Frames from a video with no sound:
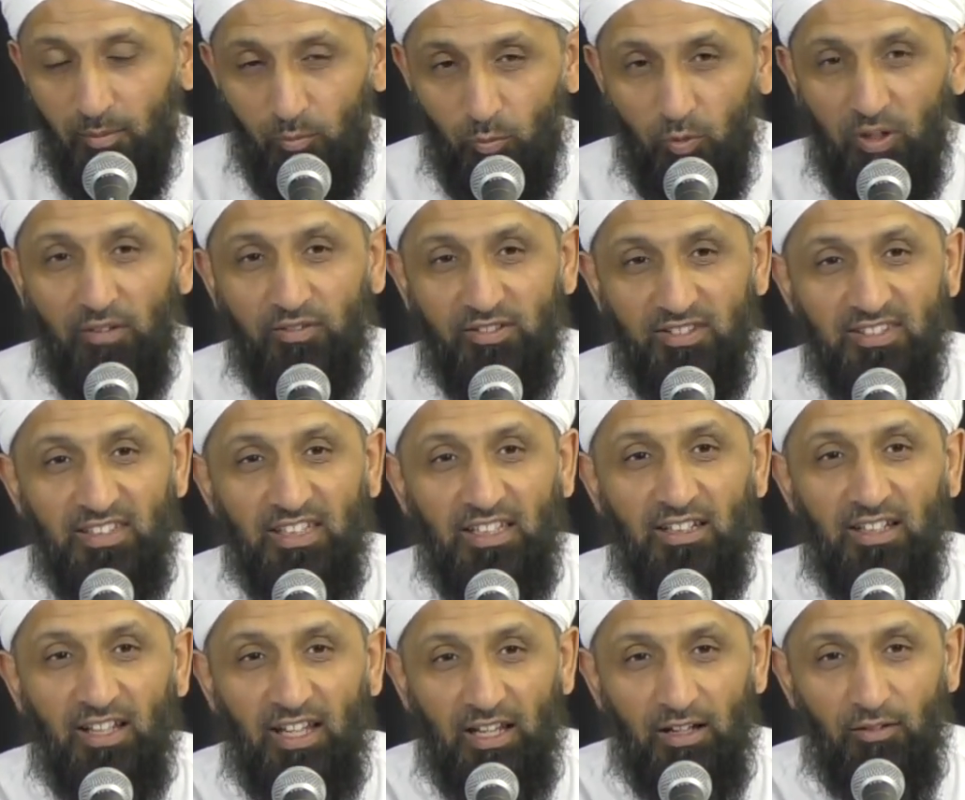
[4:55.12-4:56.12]
We have
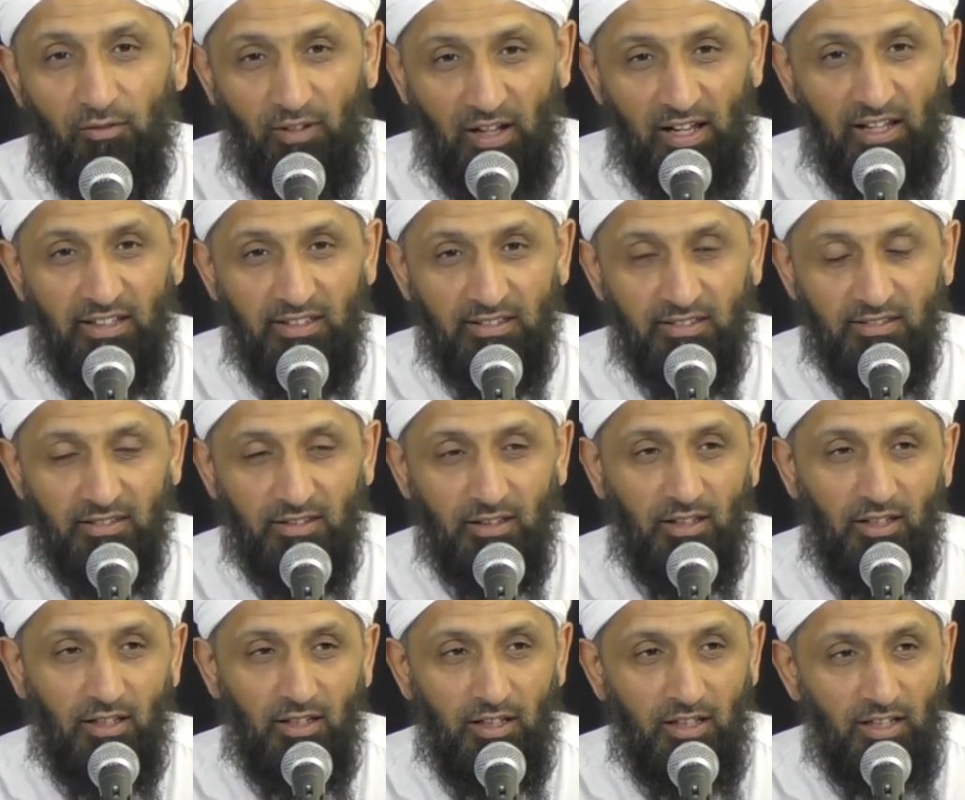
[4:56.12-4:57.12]
seen a rise
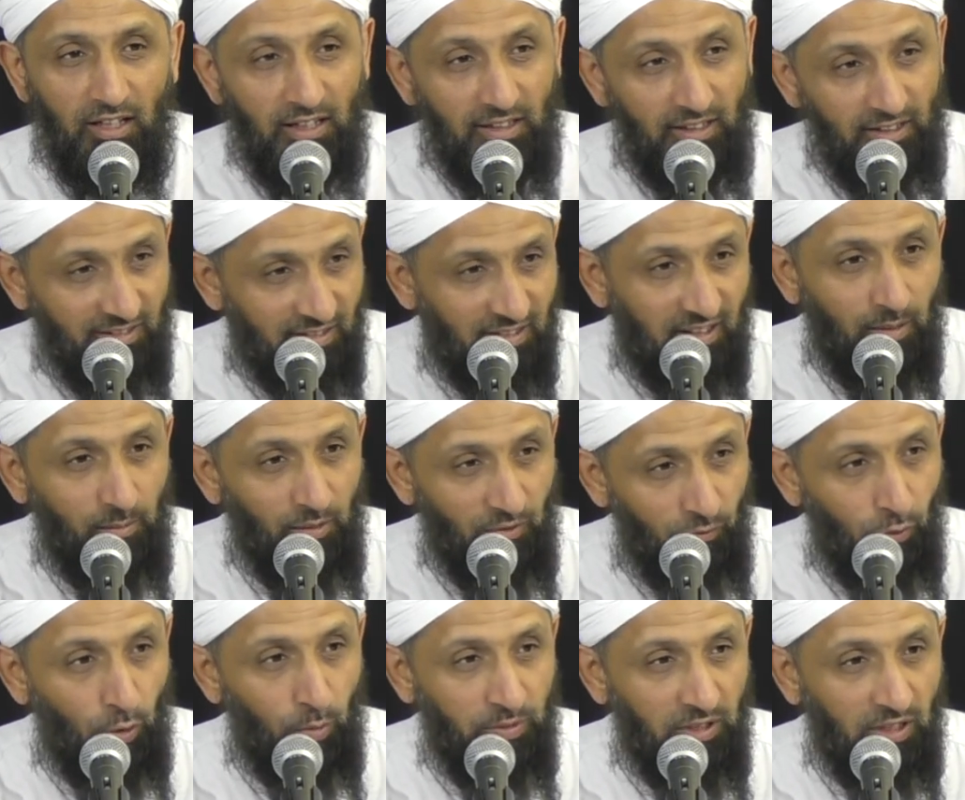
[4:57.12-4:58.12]
in
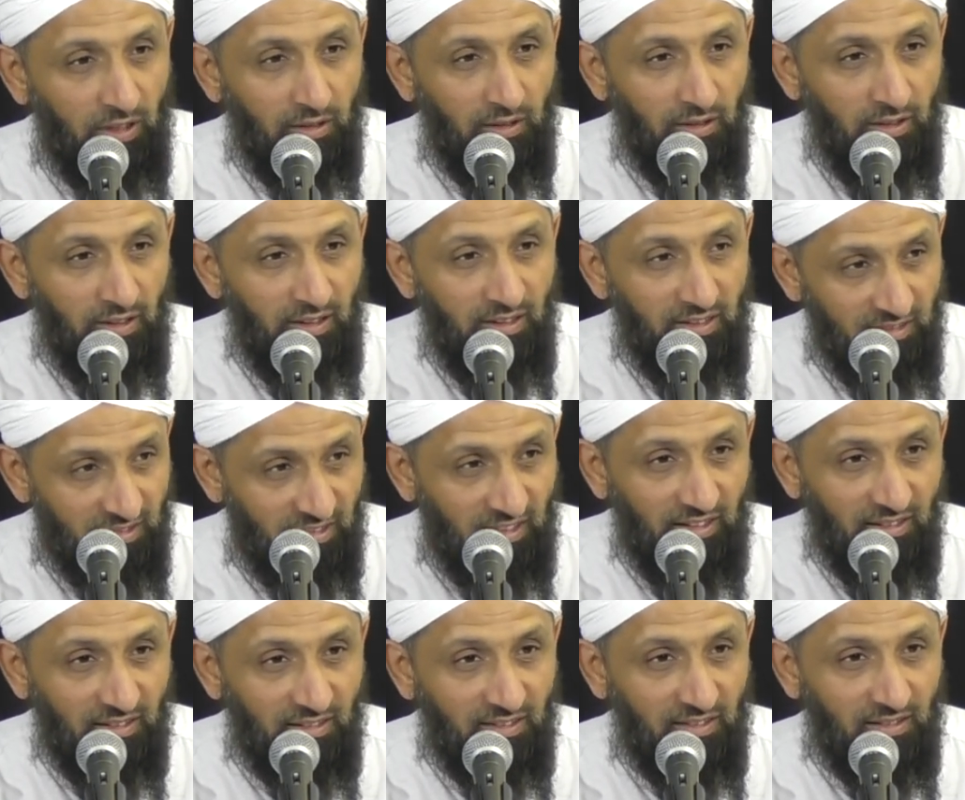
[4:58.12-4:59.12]
Islamophobia
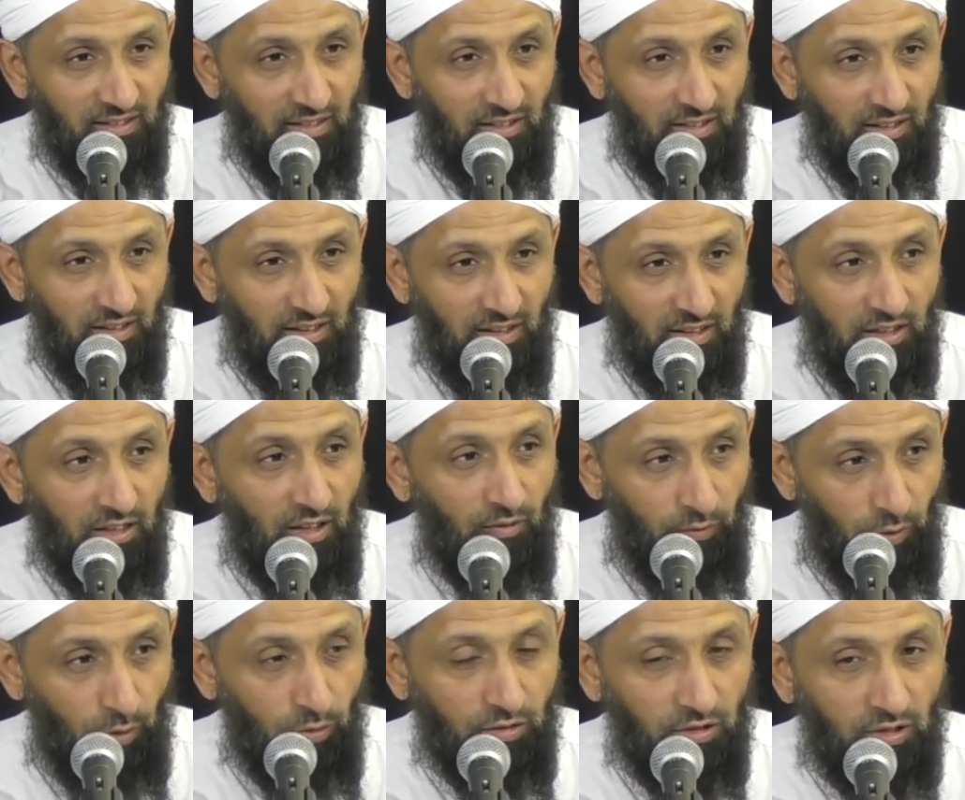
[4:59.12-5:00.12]
since the
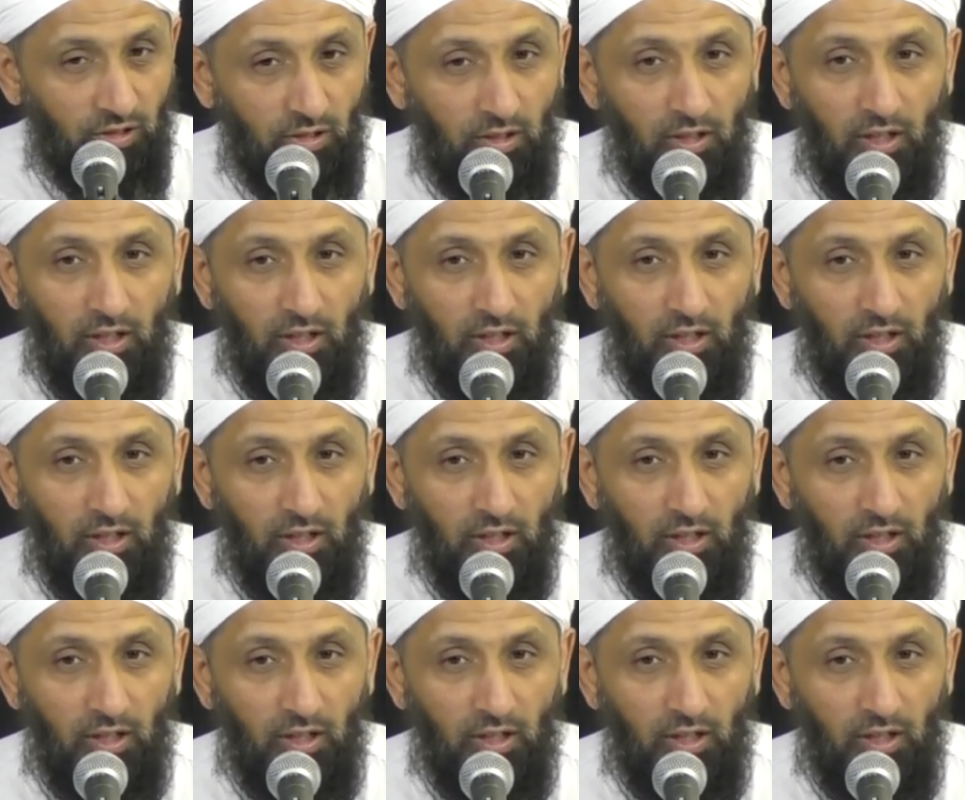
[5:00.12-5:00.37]
vote.